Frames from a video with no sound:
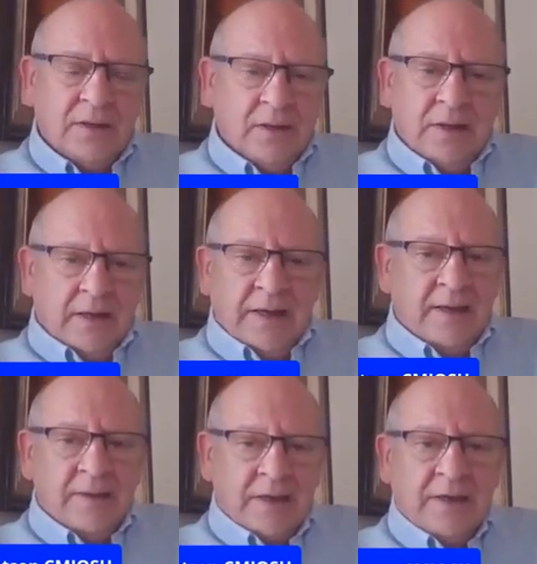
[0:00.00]

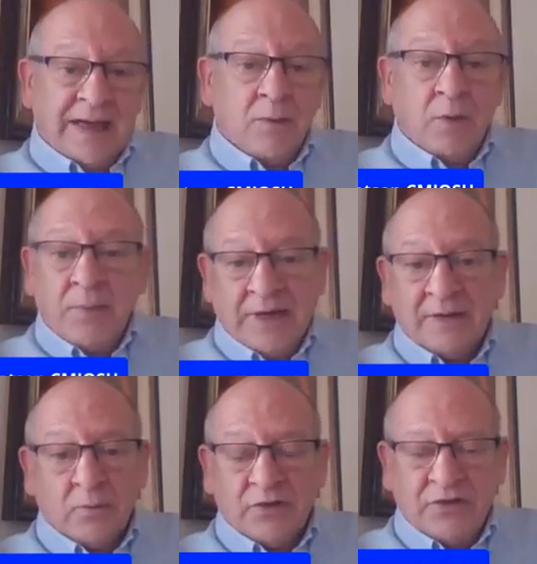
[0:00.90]
and our plan
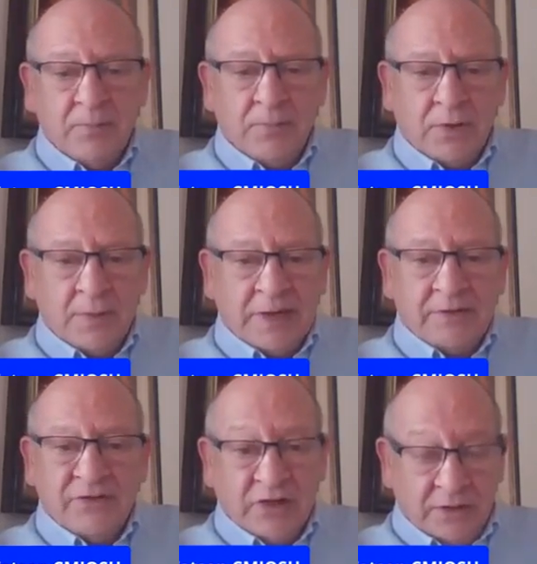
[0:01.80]
was
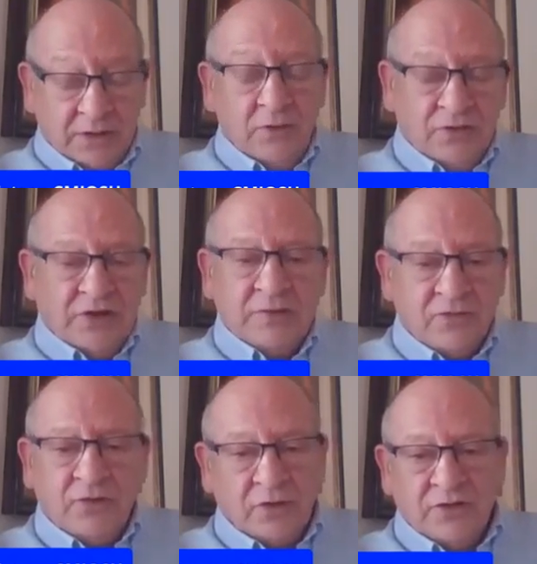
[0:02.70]
implementing using
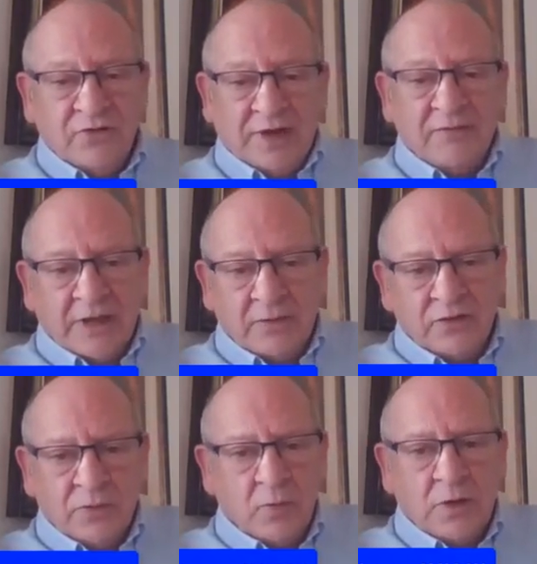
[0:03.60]

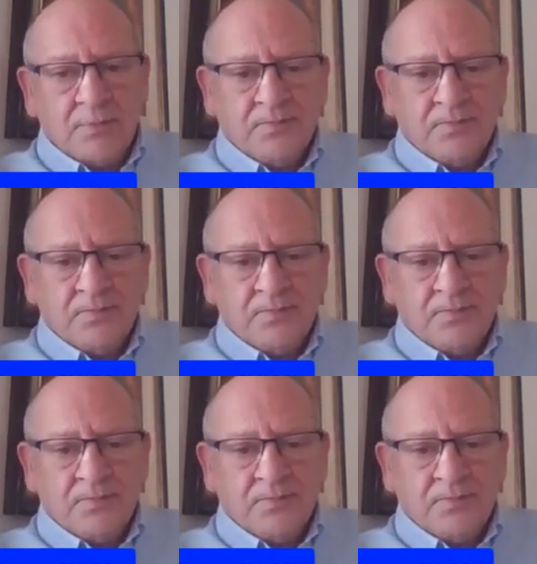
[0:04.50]
45,001.